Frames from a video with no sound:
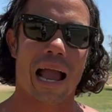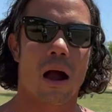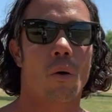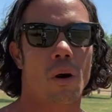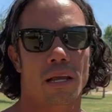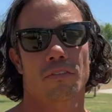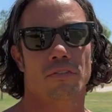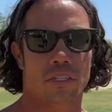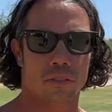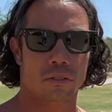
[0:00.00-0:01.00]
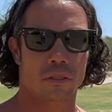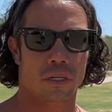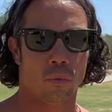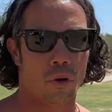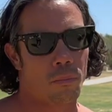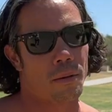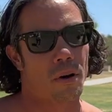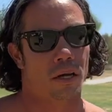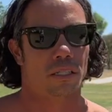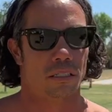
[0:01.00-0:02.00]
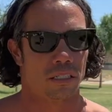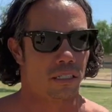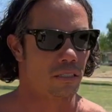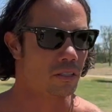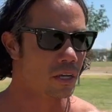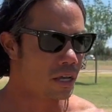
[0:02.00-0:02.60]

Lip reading: how I feel and what my body needs.